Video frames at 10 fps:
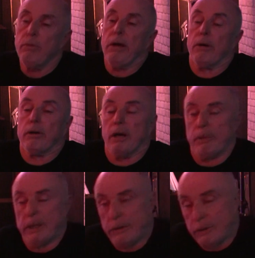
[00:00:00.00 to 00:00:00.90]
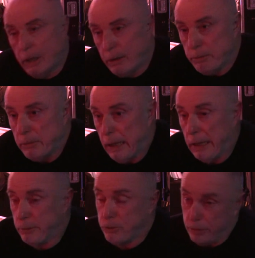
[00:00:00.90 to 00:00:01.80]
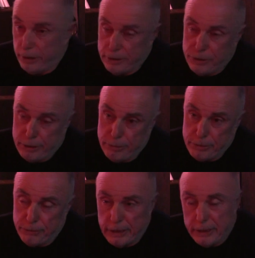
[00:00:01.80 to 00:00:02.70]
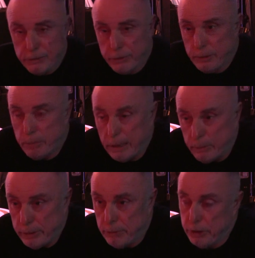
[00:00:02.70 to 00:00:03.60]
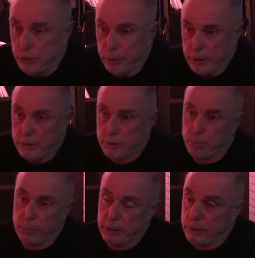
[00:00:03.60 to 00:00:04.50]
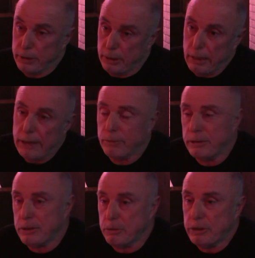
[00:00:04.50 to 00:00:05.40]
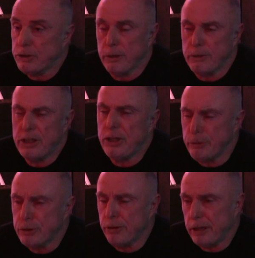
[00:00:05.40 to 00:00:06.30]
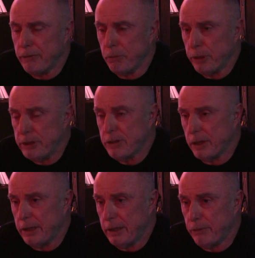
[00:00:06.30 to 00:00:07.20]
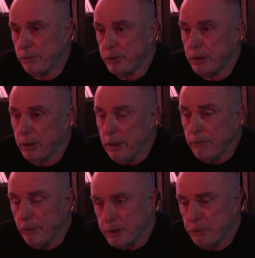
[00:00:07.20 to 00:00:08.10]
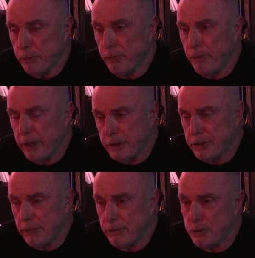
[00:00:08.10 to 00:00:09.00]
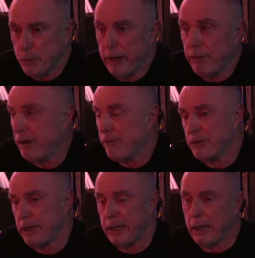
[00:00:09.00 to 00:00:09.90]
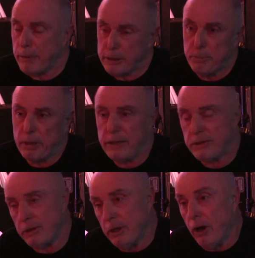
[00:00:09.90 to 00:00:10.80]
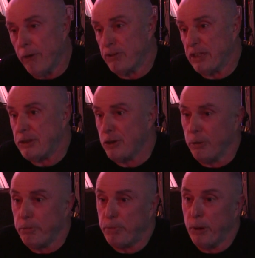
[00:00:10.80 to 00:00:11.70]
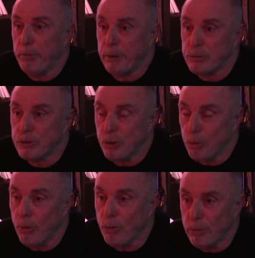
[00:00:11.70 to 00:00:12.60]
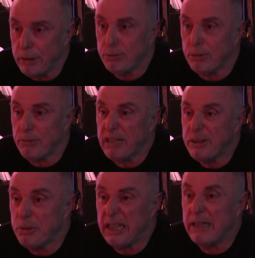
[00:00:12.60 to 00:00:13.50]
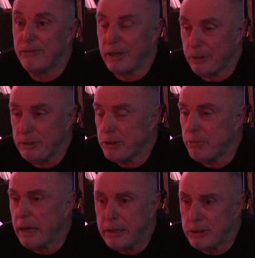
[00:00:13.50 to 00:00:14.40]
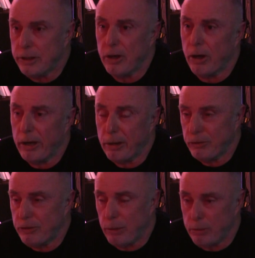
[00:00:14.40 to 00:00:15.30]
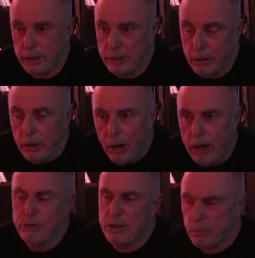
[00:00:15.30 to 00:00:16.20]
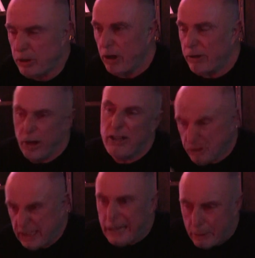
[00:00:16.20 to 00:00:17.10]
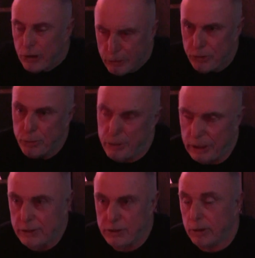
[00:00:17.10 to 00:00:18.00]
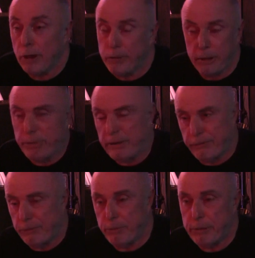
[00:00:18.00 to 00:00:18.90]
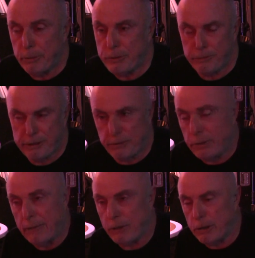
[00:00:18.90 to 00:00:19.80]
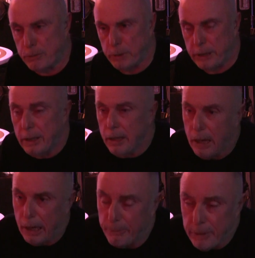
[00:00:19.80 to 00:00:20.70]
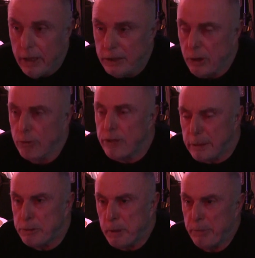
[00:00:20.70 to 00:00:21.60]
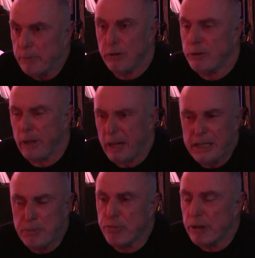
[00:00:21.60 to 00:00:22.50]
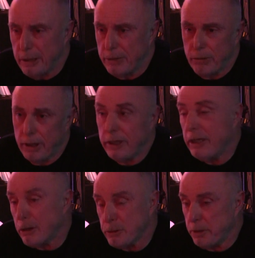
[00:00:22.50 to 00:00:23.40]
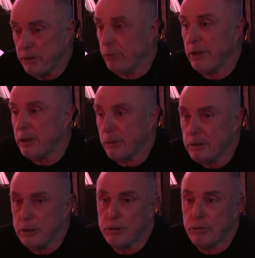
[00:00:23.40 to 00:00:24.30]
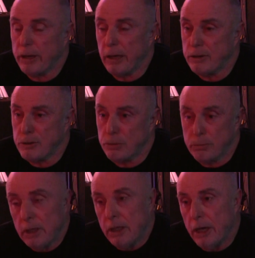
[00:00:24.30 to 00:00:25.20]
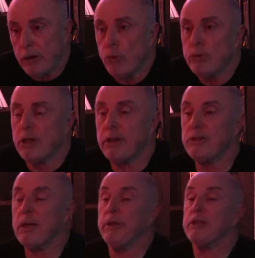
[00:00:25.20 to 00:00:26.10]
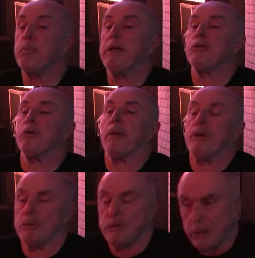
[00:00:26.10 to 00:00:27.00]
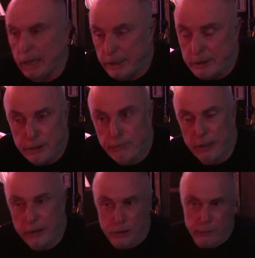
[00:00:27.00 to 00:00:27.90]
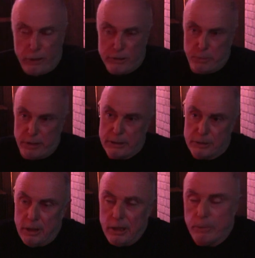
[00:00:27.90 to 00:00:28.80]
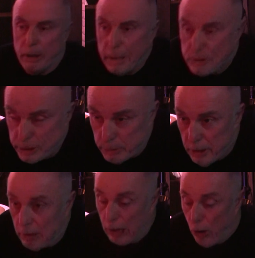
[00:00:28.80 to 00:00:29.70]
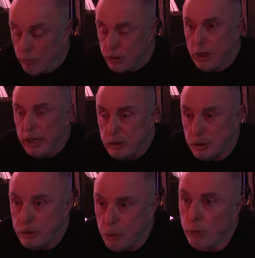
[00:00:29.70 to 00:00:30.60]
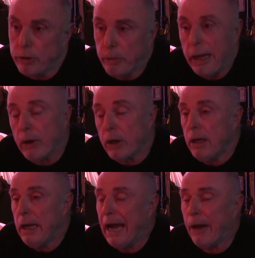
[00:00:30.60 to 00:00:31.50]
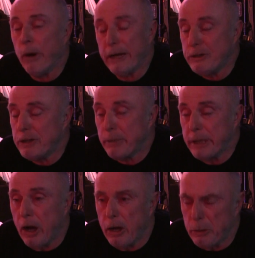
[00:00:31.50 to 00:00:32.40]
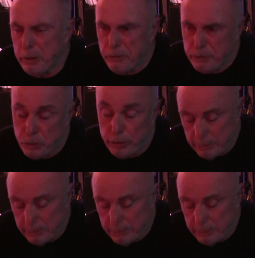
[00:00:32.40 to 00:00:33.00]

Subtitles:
Well, I mean, Adam's running this series of gigs for the Black Wick, doing this, you know, Adam deserves huge credit for what he's done here, for, you know, first of all, for fighting to save the square and now for setting up this place. And obviously he's turned Burnt Mill School Hall into a gig venue. He's an amazing guy. I'm totally, you know, I'm someone like that. I get out and I do things. I run a beer music festival that happened last week. So I really respect people that do that. And he's brilliant, right? And he asked me to do it. You know, it's great. I just thought, and also there's something special coming on today, because it's funny because you've asked me this, but I'm actually on stage going to talk about how I ended up in Harlow in the first